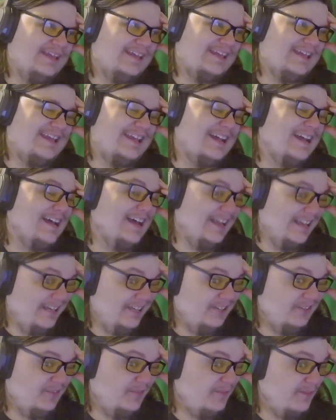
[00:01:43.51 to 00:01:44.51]
kind
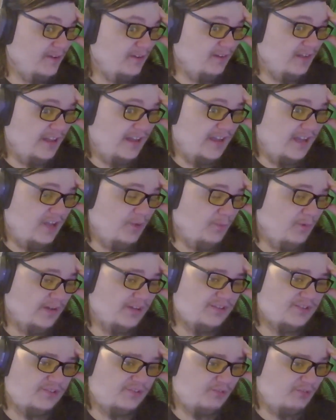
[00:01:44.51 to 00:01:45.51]
of feel like I want to
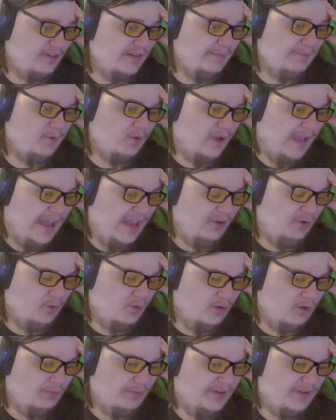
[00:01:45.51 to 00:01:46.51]
stream and
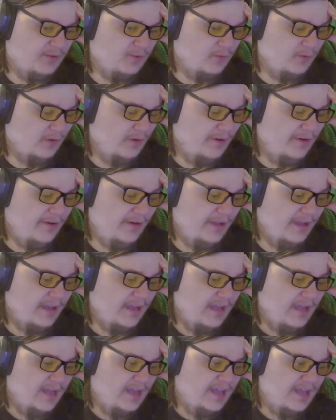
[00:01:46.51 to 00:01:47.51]
or record,
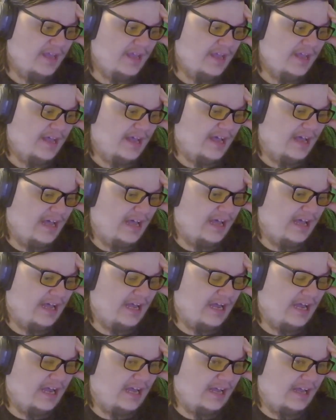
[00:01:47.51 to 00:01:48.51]
I